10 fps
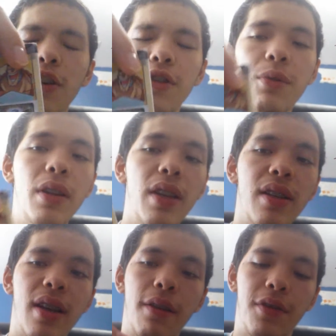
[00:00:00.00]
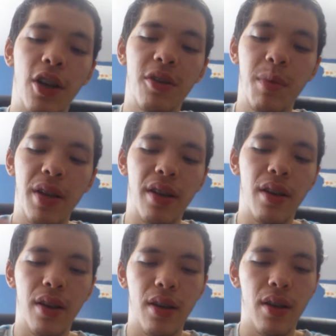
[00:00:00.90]
You're doing things out of judgment.
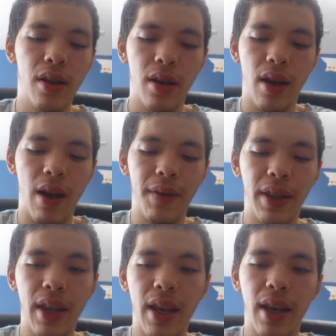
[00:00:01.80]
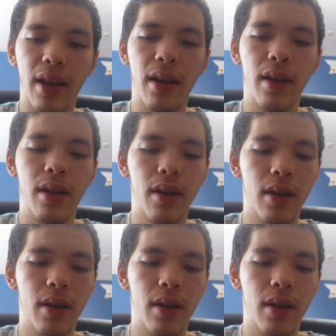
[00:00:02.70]
Everything,